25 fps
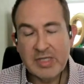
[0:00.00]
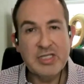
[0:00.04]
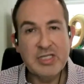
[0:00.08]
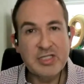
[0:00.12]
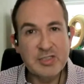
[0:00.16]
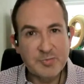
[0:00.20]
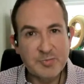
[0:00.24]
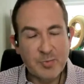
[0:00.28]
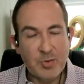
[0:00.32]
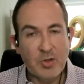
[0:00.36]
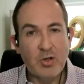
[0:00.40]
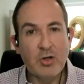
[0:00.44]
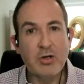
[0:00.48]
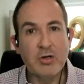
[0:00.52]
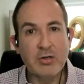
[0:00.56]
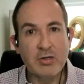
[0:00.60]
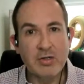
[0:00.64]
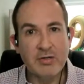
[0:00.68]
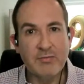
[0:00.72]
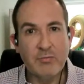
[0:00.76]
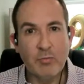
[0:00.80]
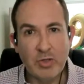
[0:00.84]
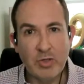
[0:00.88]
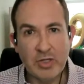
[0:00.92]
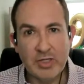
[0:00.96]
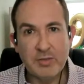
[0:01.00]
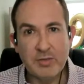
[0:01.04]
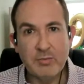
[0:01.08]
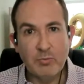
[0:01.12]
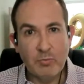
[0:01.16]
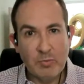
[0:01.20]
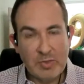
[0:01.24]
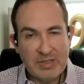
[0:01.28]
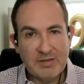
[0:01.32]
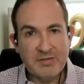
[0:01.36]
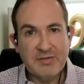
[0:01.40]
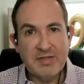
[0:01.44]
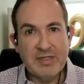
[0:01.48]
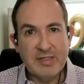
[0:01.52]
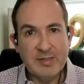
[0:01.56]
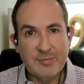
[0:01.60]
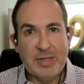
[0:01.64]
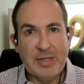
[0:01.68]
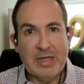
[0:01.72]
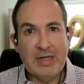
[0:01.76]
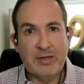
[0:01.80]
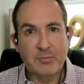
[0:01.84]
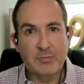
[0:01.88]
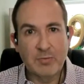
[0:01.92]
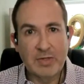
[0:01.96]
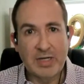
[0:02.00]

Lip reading: is part of what we think about,